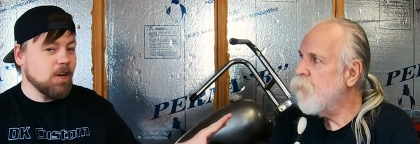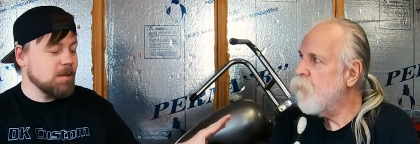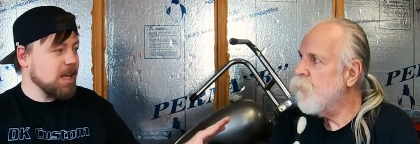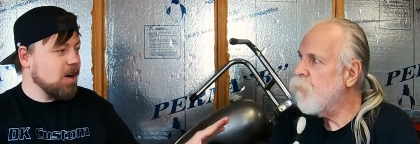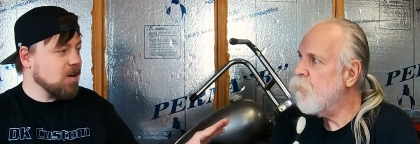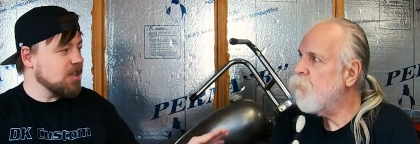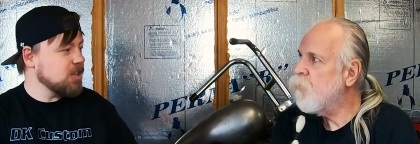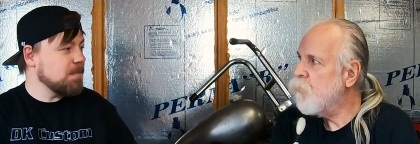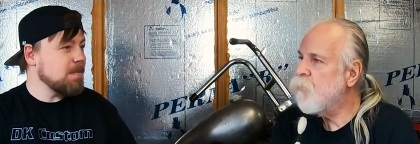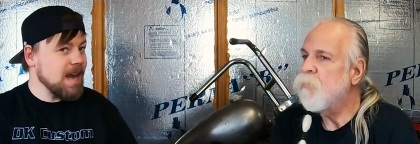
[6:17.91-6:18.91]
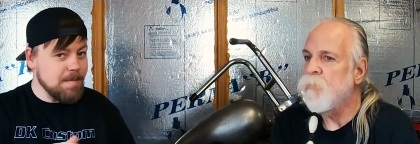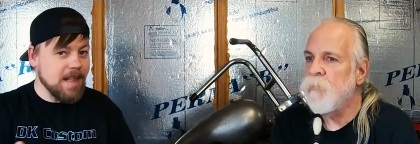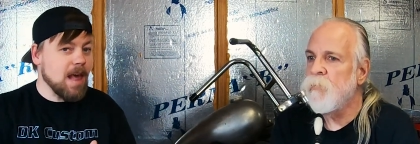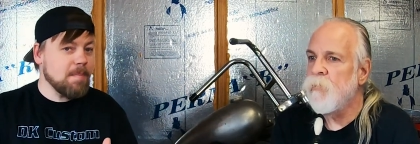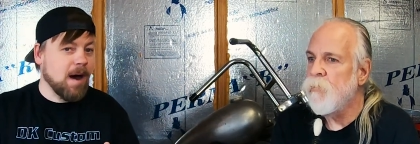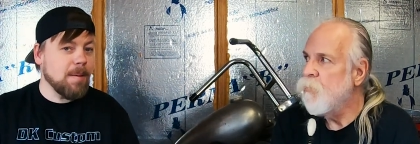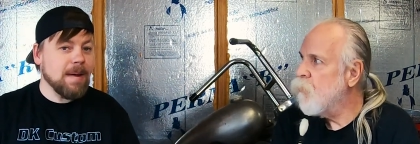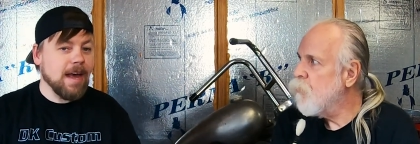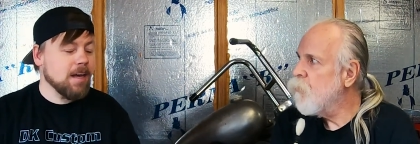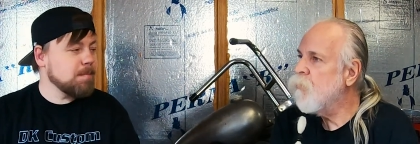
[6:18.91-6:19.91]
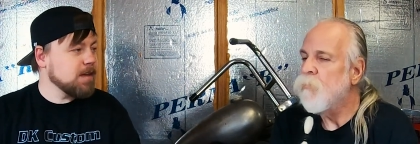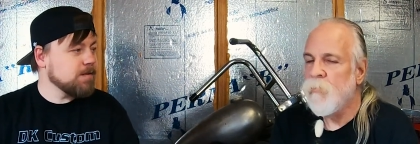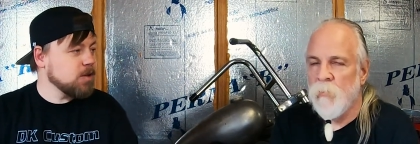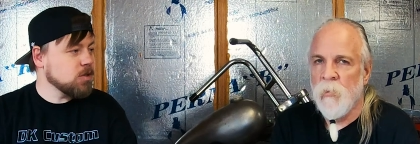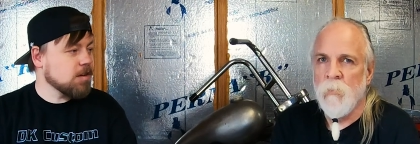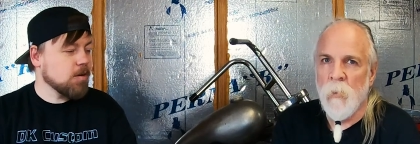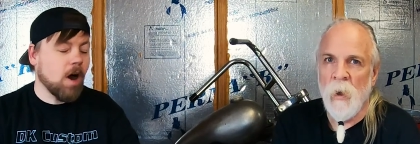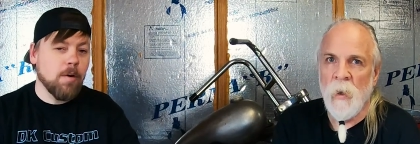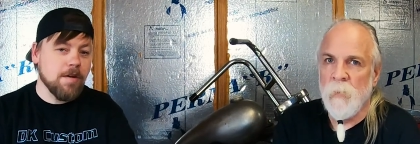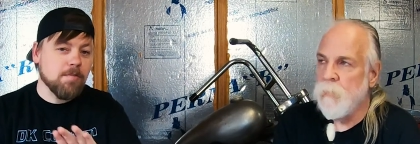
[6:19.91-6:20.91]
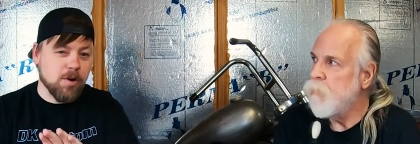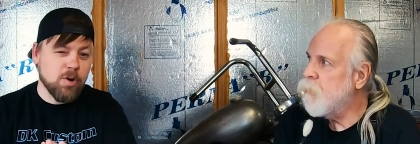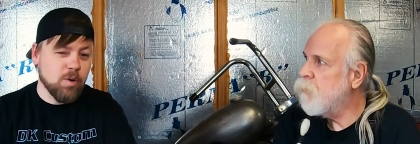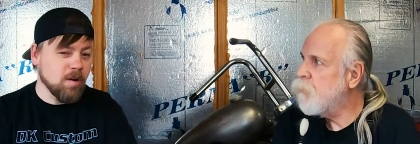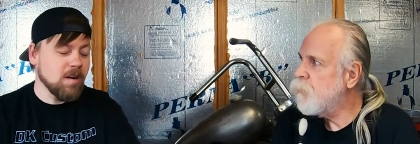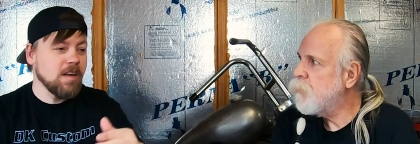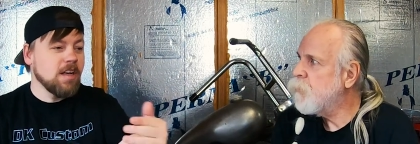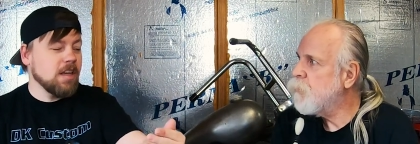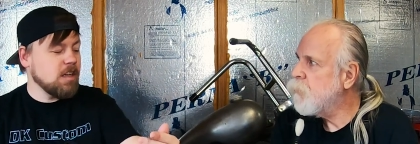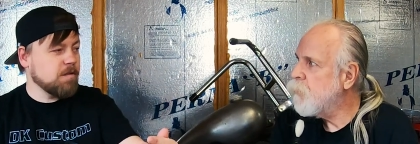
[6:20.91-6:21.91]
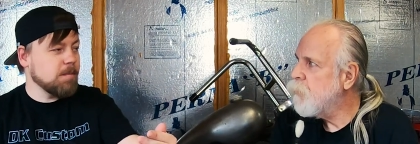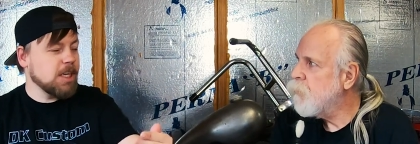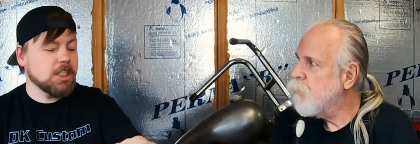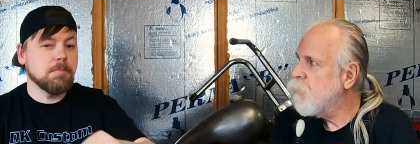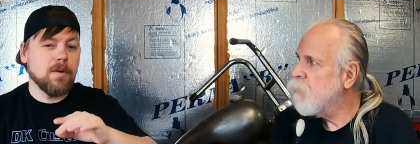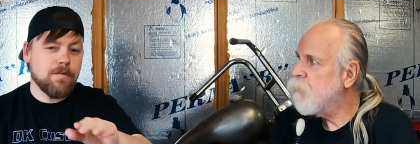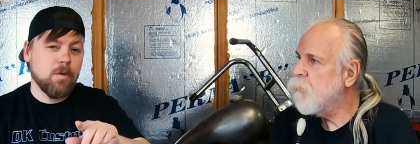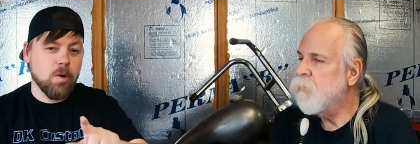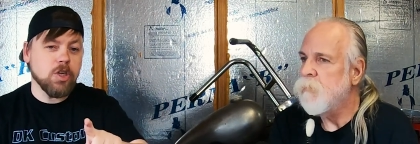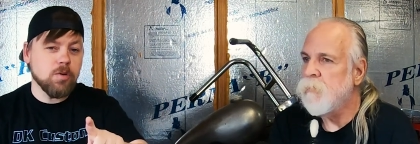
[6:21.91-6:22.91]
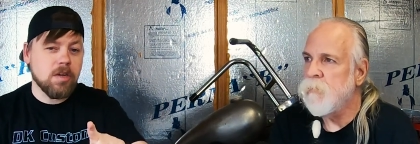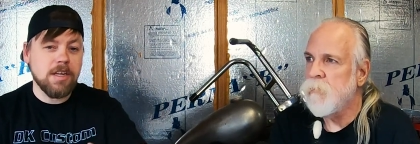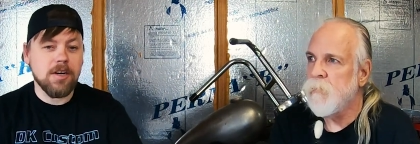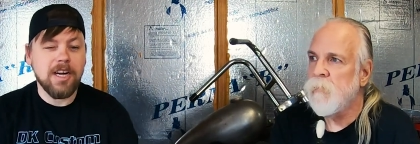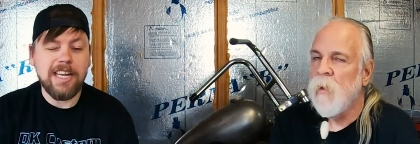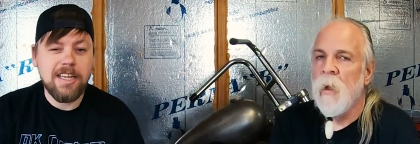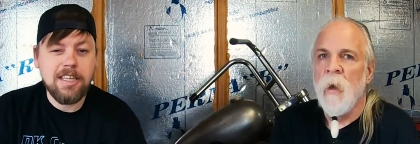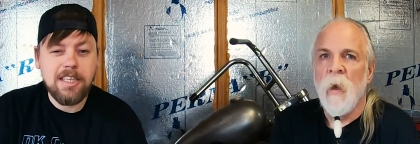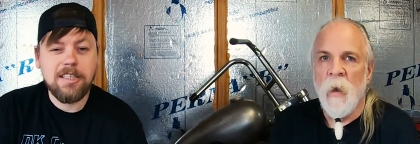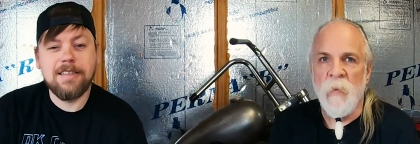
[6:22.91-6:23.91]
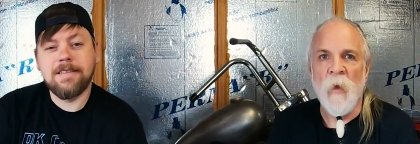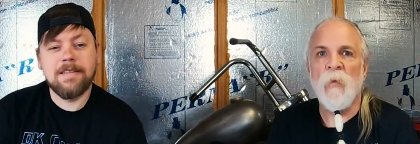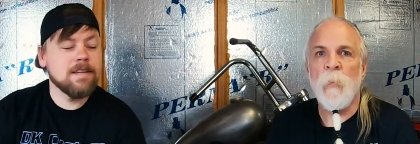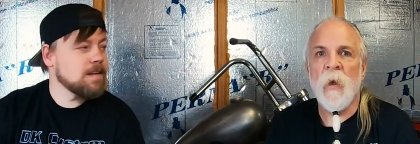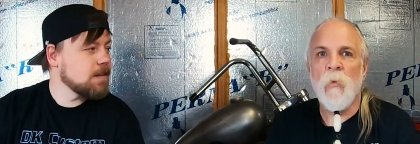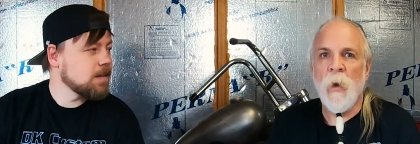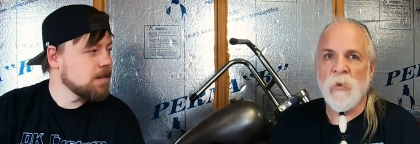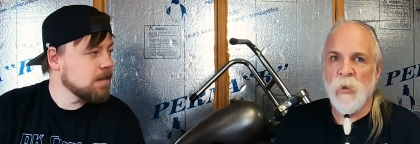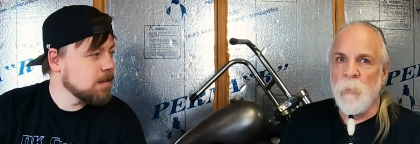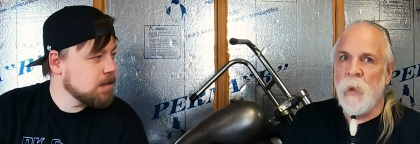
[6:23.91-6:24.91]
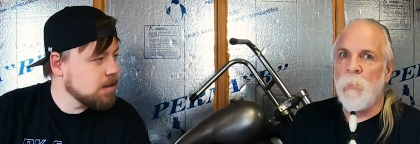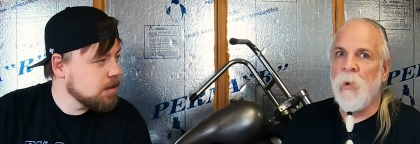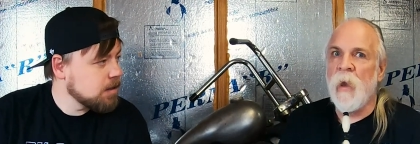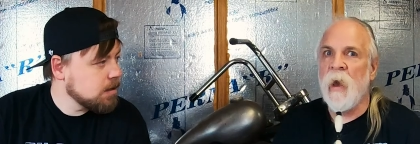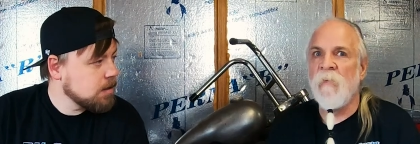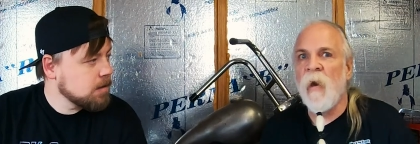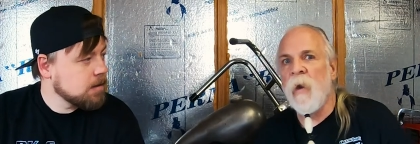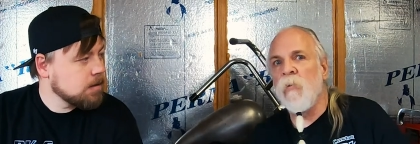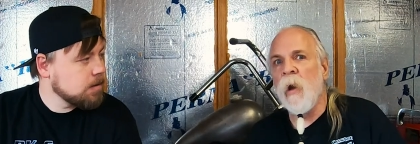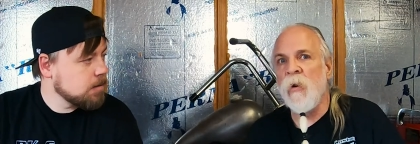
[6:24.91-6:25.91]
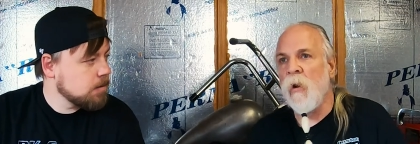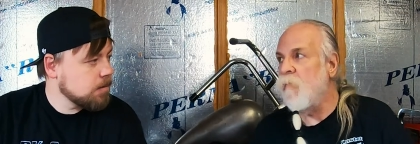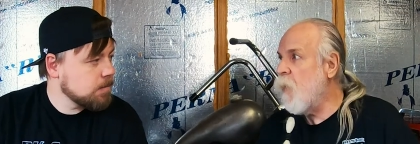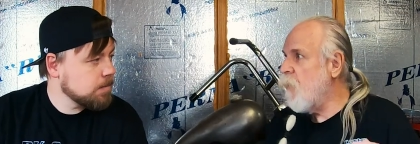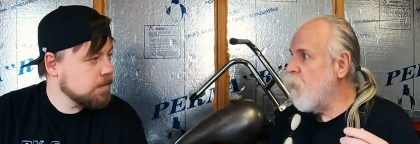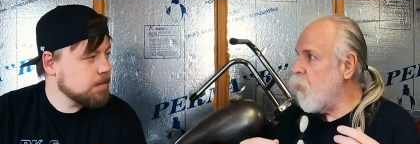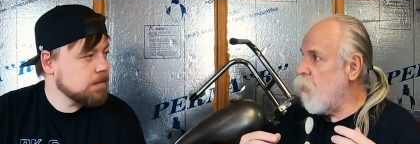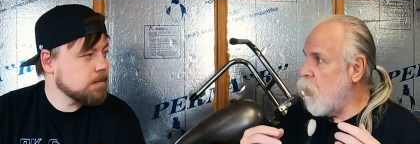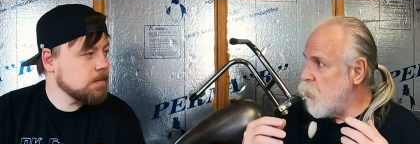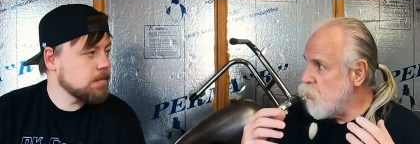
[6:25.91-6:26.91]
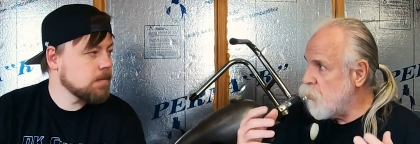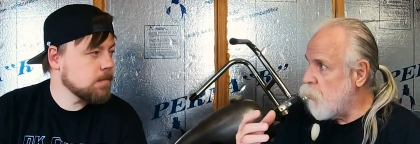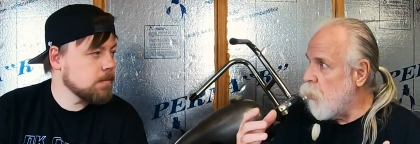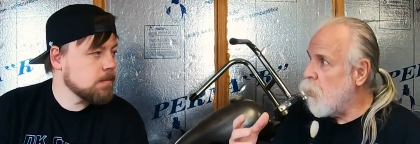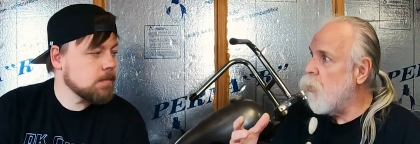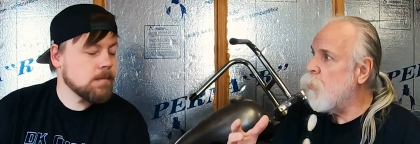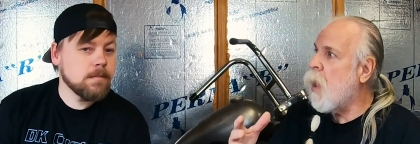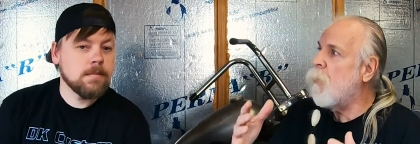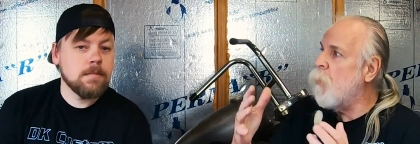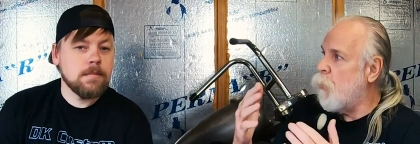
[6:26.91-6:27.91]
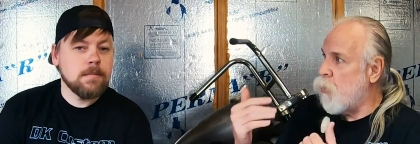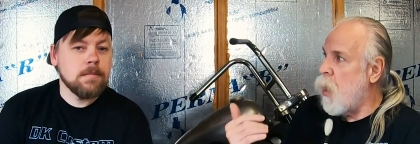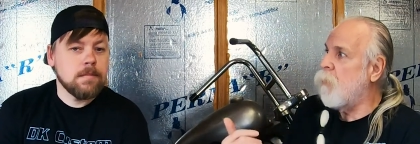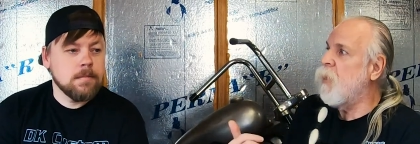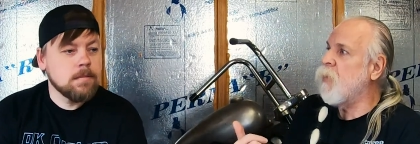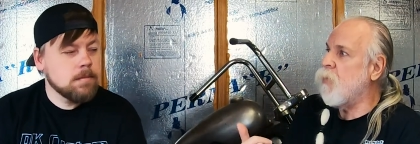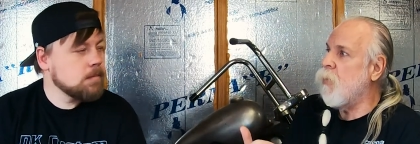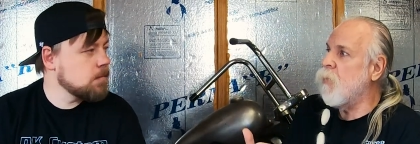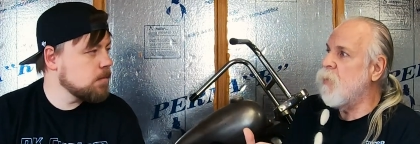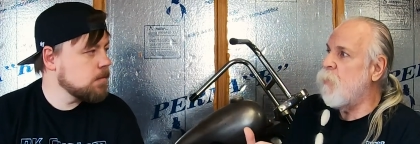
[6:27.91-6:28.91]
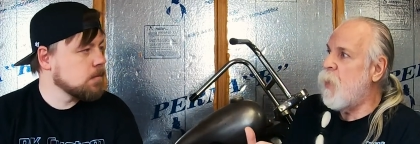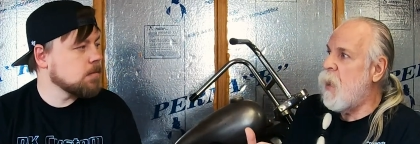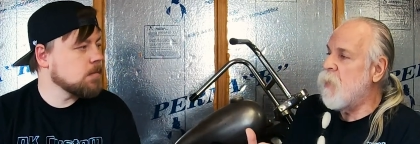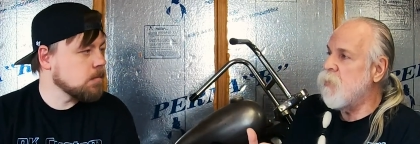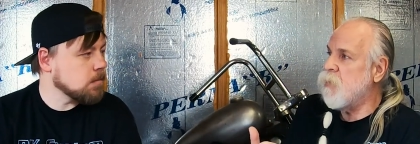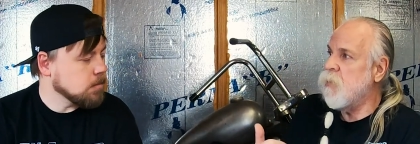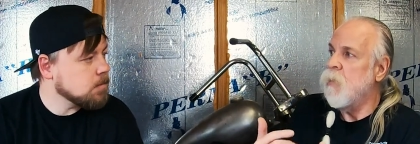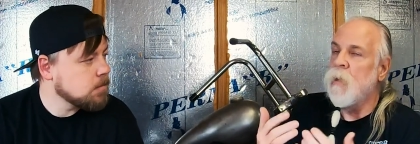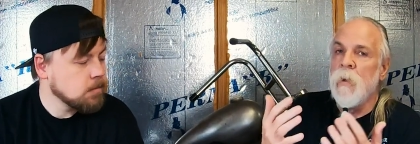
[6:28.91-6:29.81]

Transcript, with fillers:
Speaker 1: to know what they are until maybe they pop back up in the future. So right. always record the information before you clear it.
Speaker 2: And the other big question people have: How do I know if I have a historical problem, a problem that occurred in the past? Mm-hmm